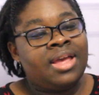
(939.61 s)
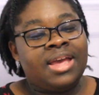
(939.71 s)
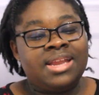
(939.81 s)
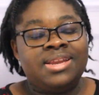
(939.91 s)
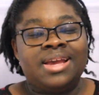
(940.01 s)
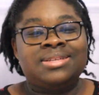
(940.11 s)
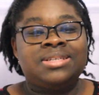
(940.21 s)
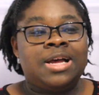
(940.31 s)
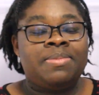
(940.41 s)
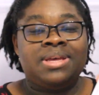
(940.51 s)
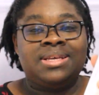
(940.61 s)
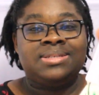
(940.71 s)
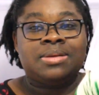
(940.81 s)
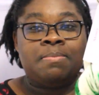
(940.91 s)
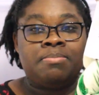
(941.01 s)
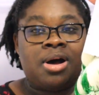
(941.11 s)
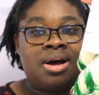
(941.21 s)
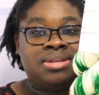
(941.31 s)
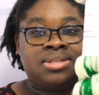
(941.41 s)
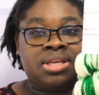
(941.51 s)
And next up is
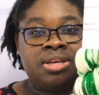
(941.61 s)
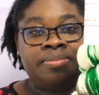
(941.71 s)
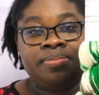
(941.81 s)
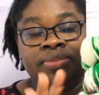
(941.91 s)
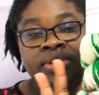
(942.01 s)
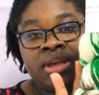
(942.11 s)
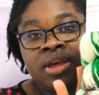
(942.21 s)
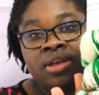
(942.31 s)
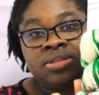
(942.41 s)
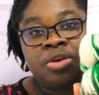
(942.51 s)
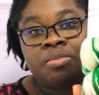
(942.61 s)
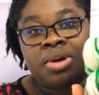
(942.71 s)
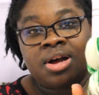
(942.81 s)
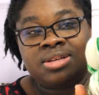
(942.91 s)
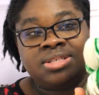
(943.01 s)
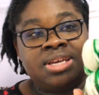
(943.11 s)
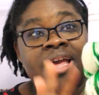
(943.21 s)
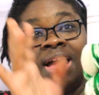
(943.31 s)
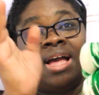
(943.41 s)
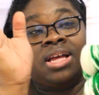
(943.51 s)
Mossy. So Mossy
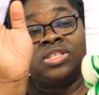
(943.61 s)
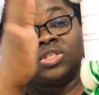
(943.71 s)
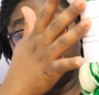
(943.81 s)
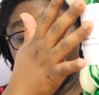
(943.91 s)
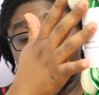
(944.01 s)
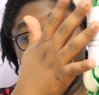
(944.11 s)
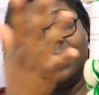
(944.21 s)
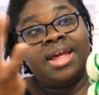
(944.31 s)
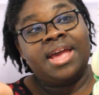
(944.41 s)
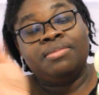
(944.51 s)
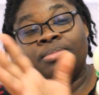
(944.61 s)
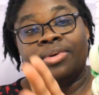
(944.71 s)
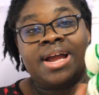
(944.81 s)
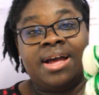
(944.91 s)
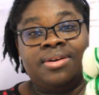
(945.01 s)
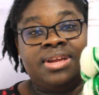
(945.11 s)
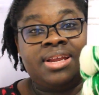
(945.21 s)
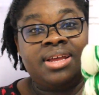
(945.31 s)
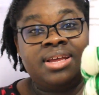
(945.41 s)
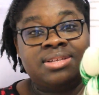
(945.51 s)
has green and brown
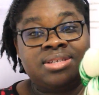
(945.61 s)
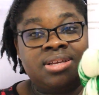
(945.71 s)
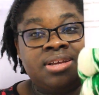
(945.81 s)
in it.